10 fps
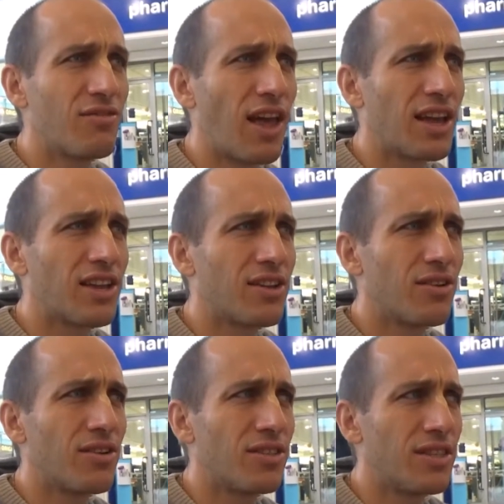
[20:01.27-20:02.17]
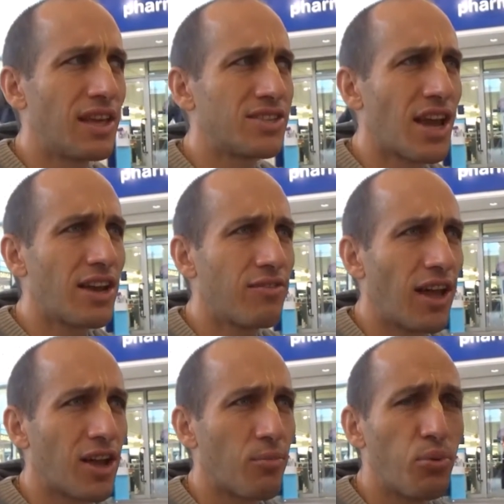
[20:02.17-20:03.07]
of like
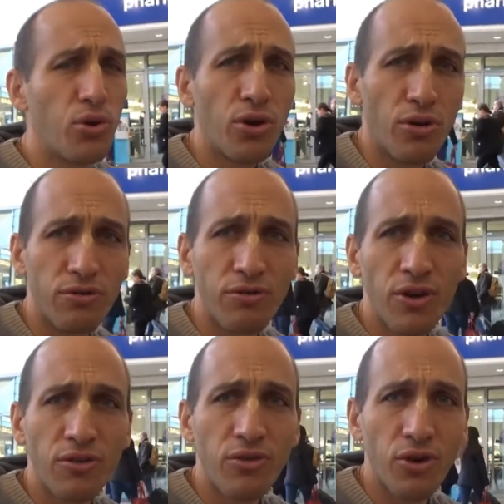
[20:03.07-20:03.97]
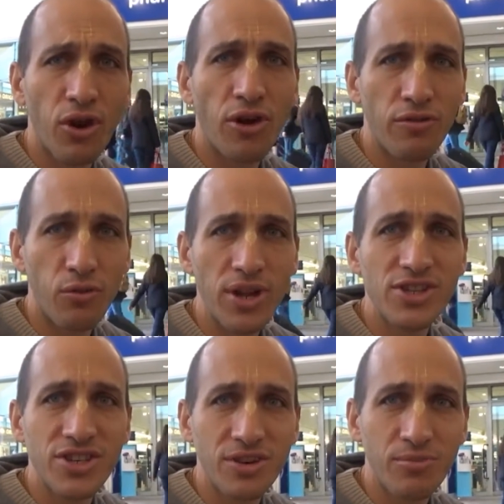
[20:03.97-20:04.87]
a put off for a lot of Western